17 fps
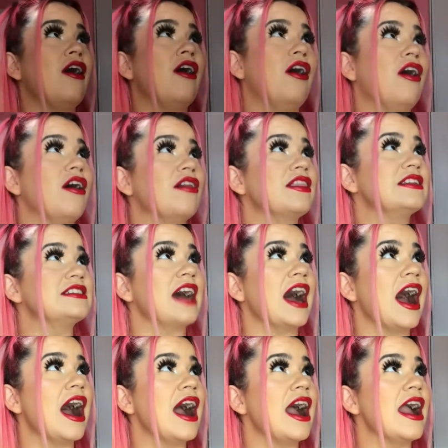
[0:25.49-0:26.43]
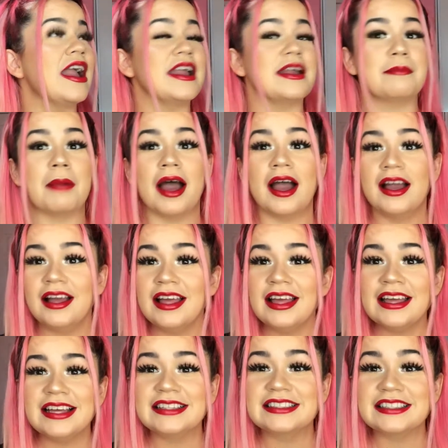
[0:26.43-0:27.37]
all the time.
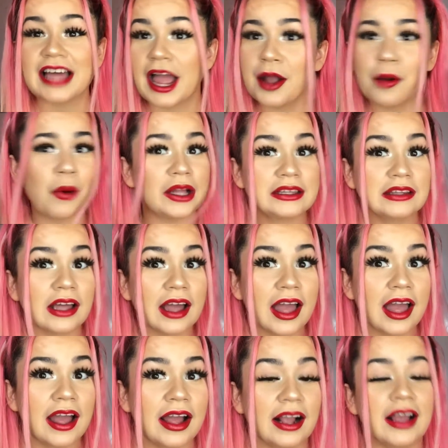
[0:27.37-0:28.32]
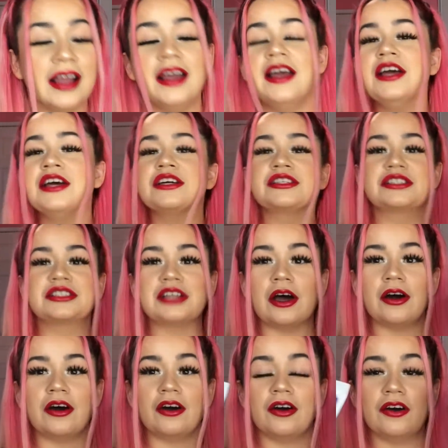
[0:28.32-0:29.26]
It's like, what the heck?
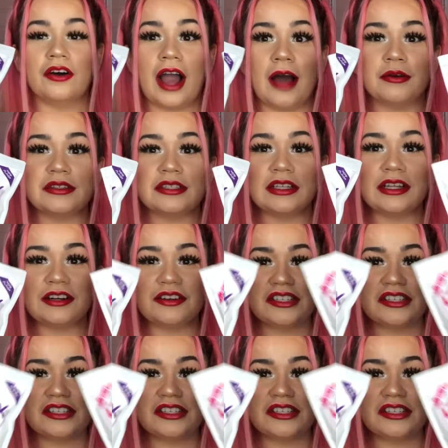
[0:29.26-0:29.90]
So I was a little